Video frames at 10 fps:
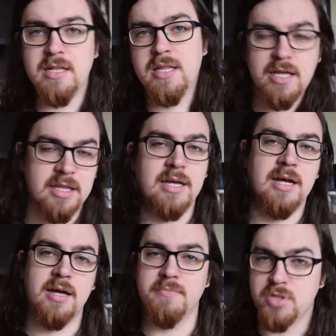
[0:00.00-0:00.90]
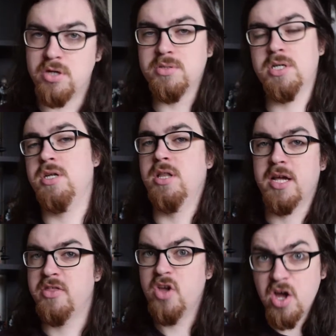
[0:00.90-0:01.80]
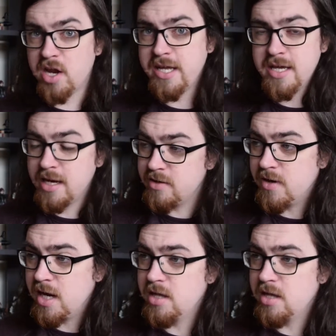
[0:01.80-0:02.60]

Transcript: And Donald's only like 30 anyway,